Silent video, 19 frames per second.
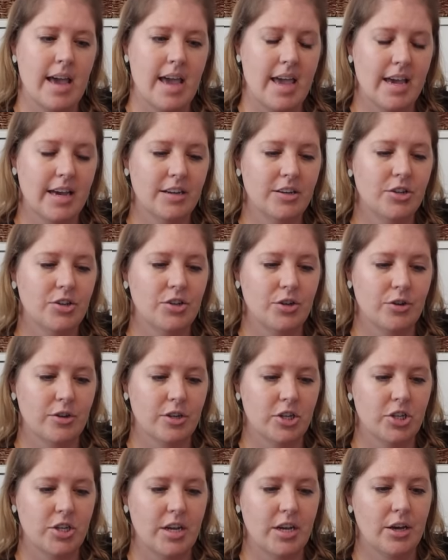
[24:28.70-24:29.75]
and
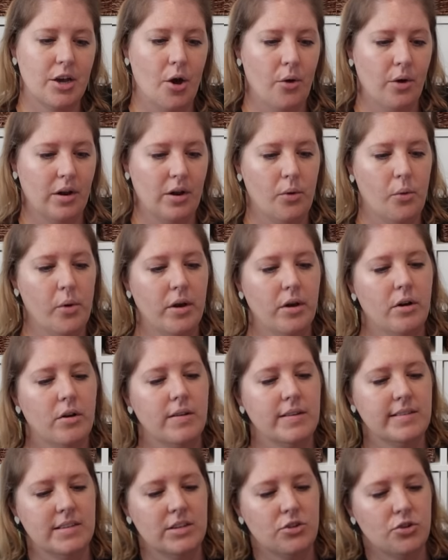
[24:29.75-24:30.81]
Nourishing Coconut Oil,
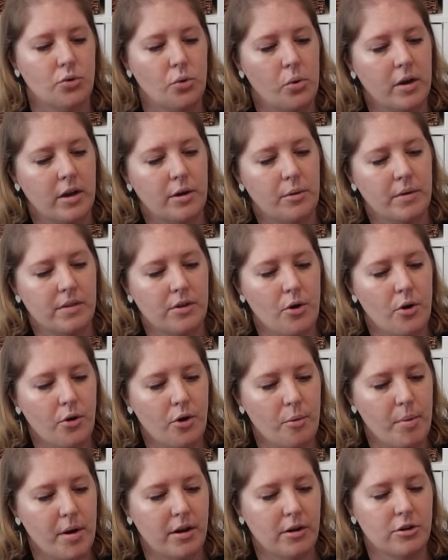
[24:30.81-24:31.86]
Essential Oil with
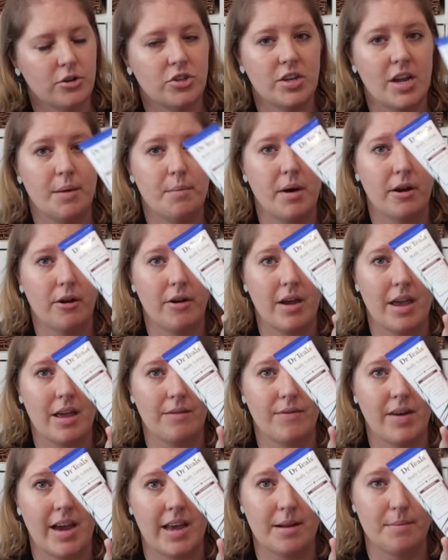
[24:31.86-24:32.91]
Cocoa Butter, Shea Butter,
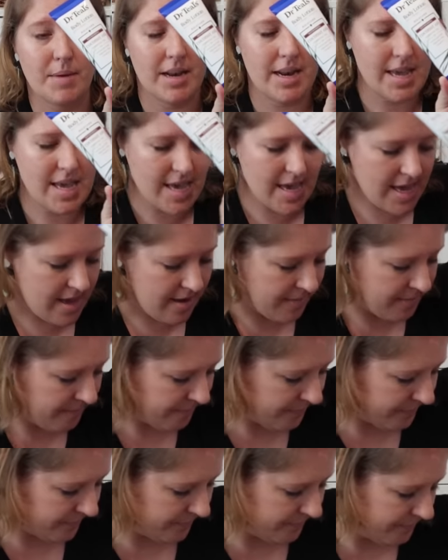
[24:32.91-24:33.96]
and Vitamin E.
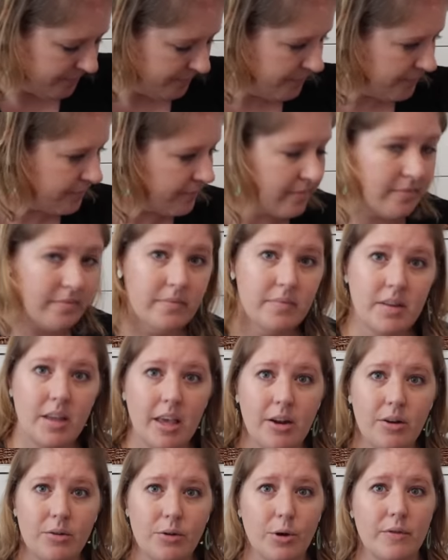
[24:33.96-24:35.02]

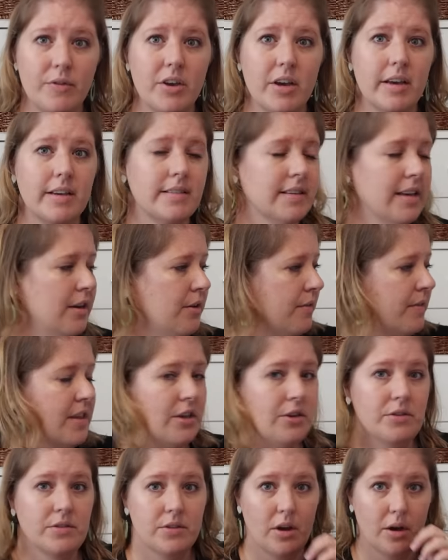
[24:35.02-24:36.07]
I don't know if you guys, I don't
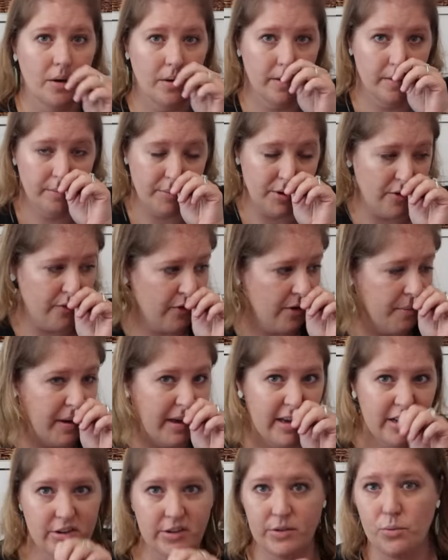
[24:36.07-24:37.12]
think you saw Buford, but
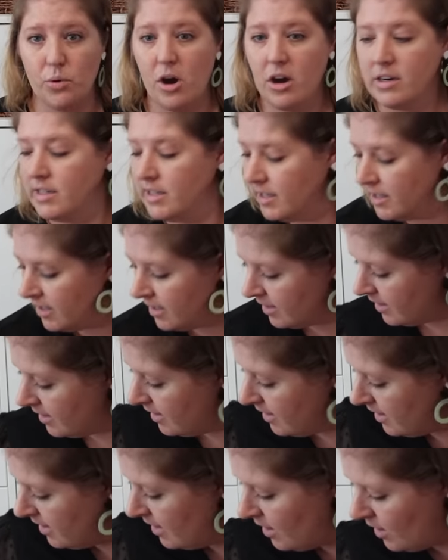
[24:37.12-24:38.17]
he just walked
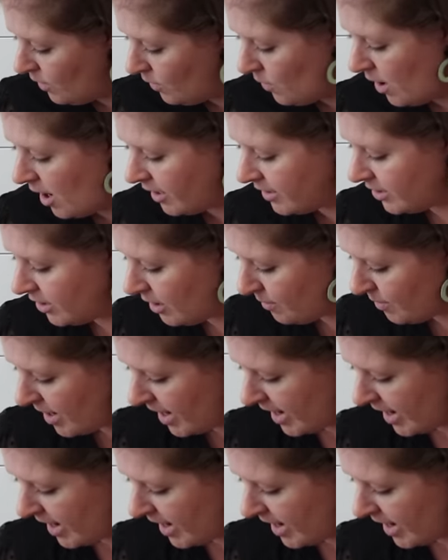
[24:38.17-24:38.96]
walked on